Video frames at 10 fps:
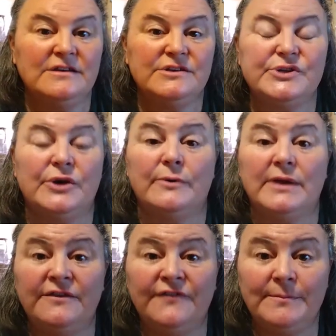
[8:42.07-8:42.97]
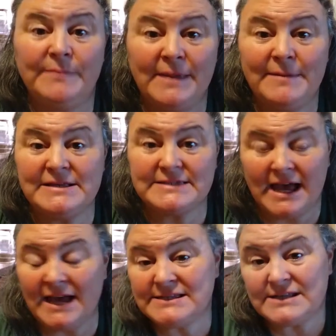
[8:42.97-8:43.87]
So infant babies,
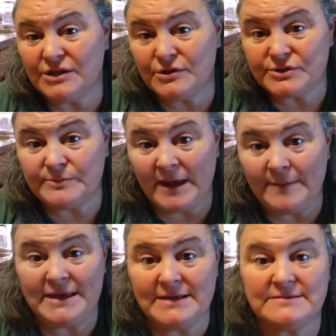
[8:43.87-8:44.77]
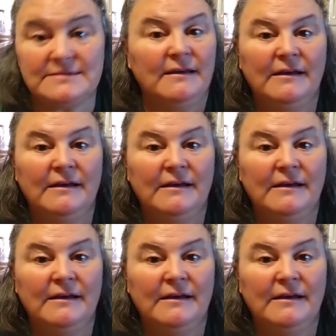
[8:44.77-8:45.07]
eyes closed babies,